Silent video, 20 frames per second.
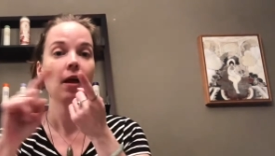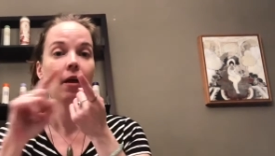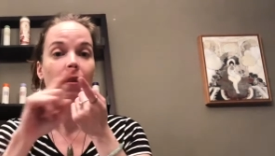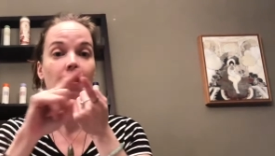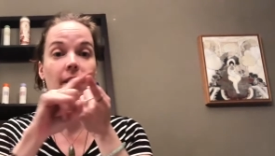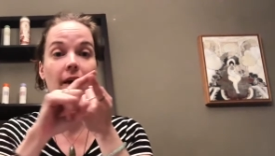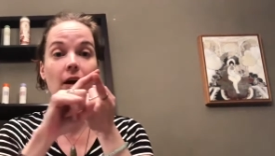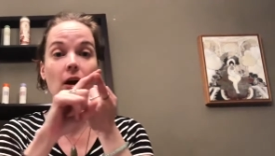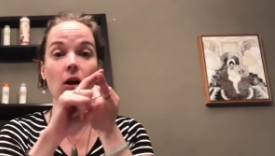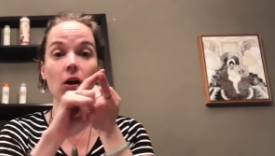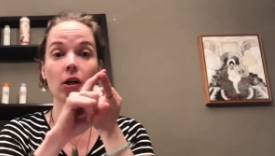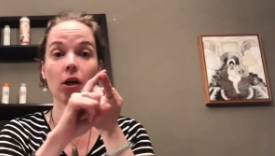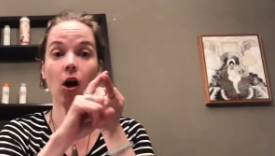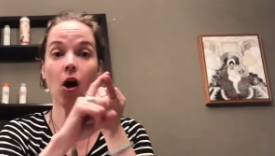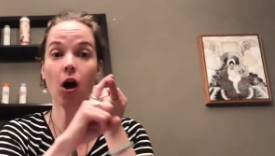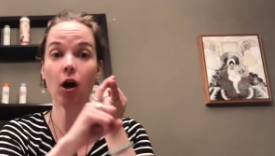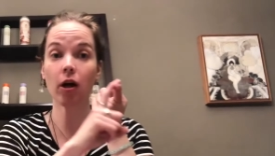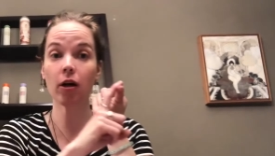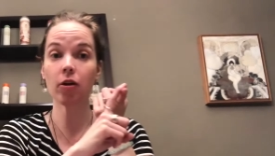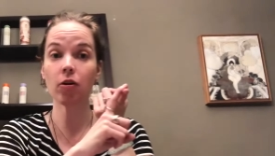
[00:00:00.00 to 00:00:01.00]
They are
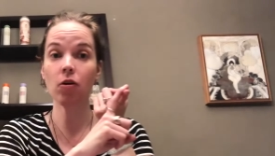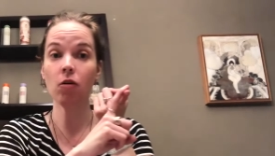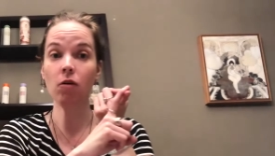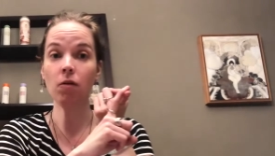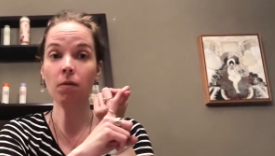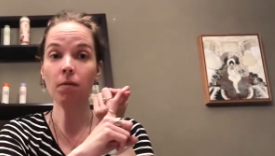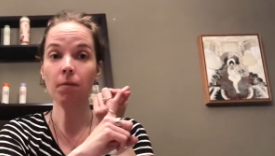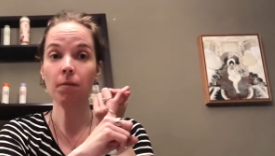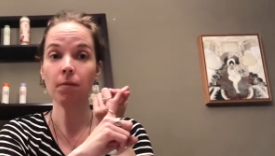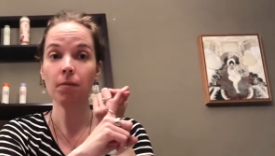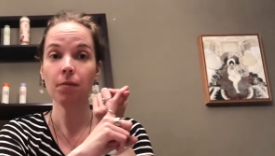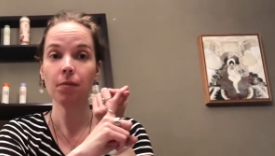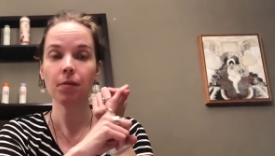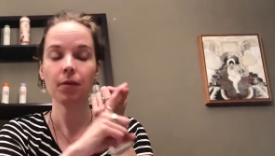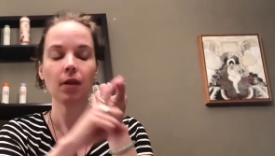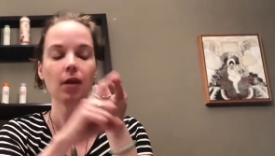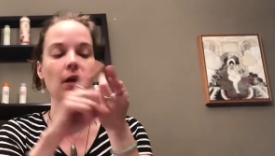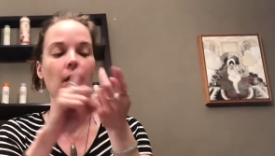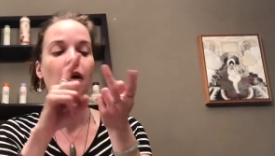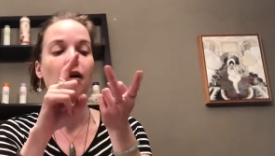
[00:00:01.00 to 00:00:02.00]
cardinal,
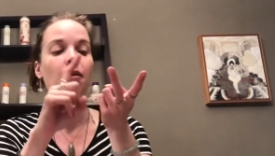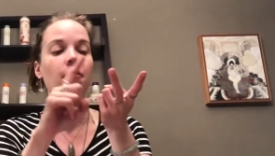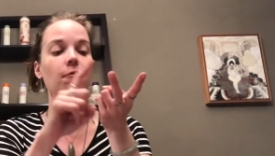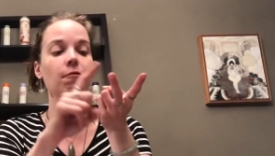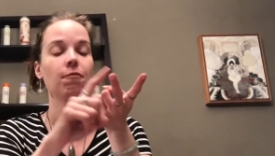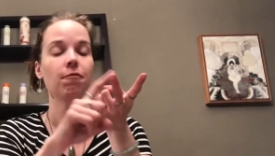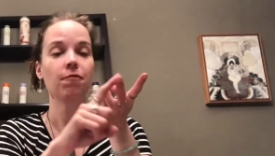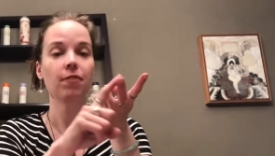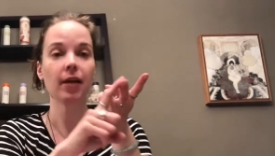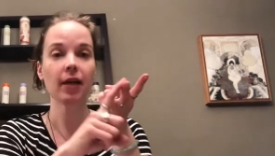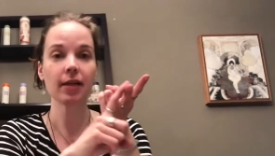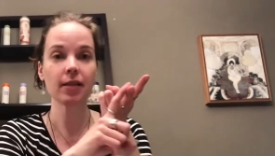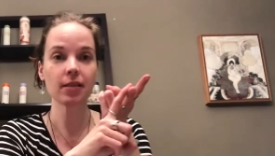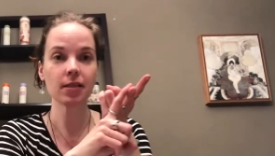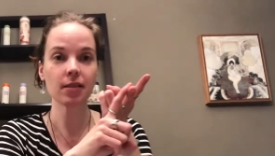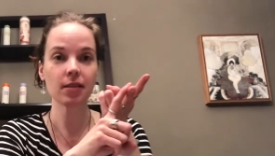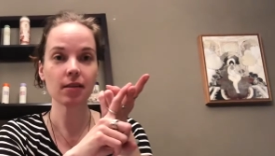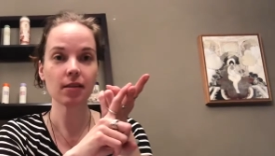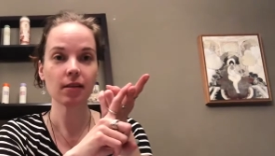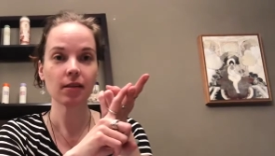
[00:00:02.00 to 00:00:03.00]

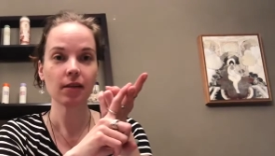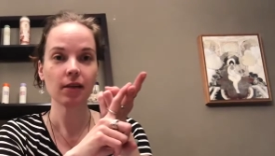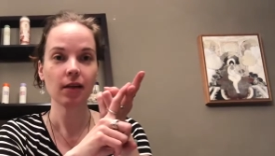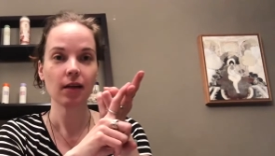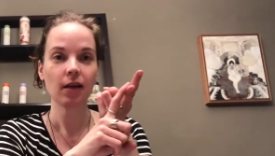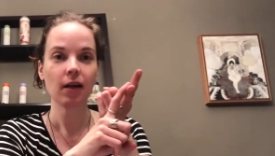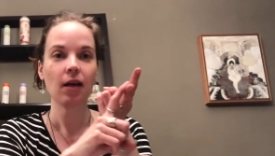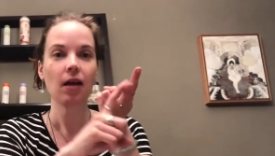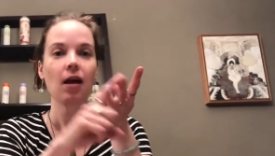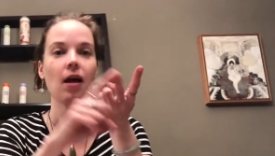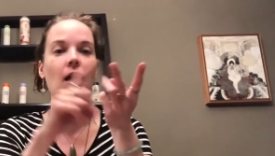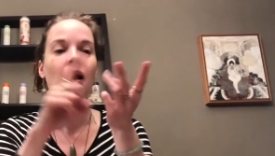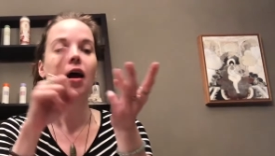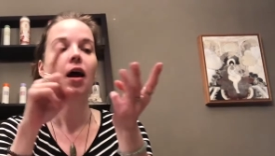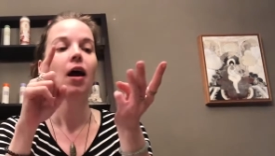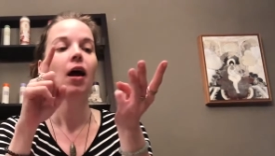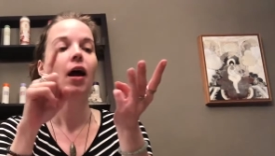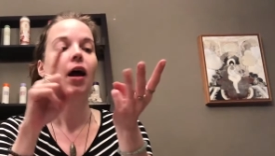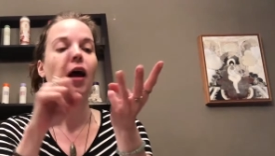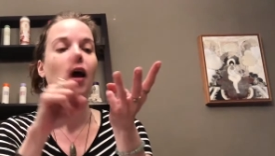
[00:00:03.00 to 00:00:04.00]
fixed,
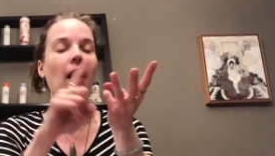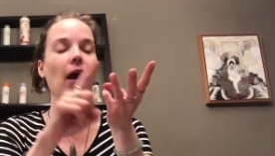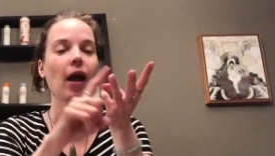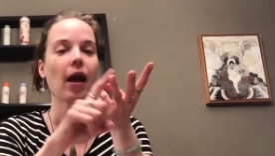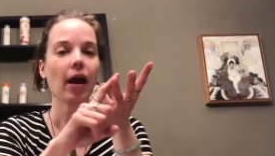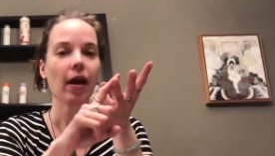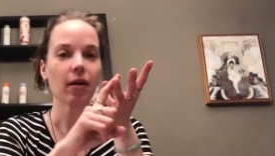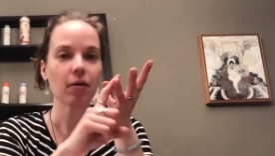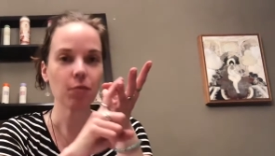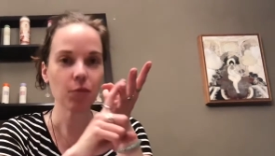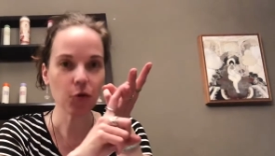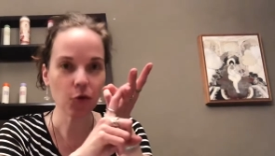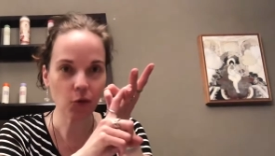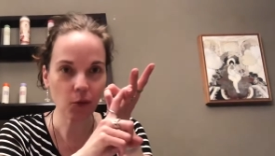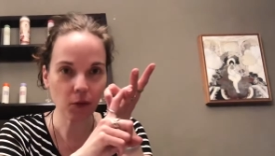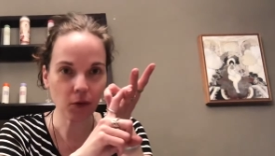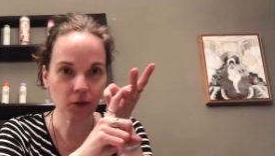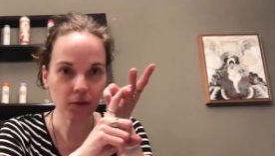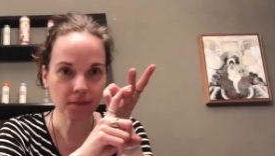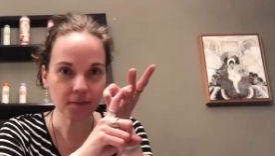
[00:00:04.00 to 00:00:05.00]
and
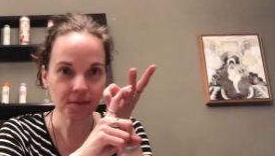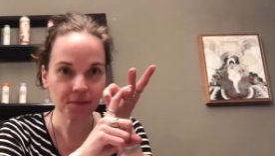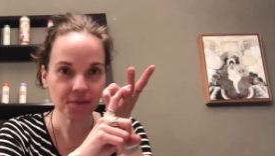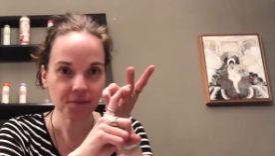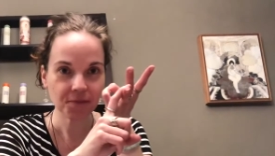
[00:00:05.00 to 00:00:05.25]
mutable.